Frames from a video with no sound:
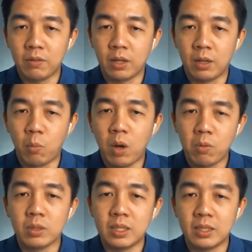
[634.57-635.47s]
And when
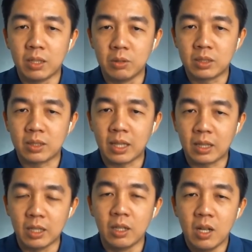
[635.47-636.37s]
was it that you
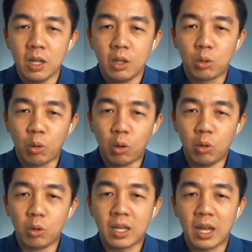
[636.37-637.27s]
started to
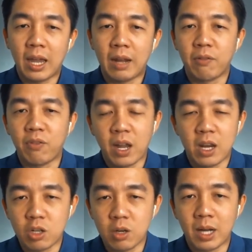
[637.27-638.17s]
look at
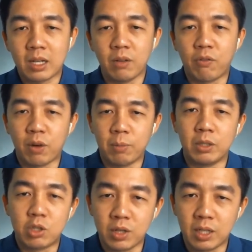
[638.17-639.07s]
financial market from a
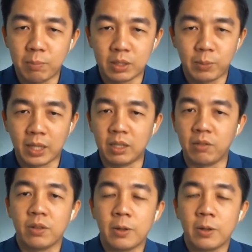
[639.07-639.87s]
trading perspective?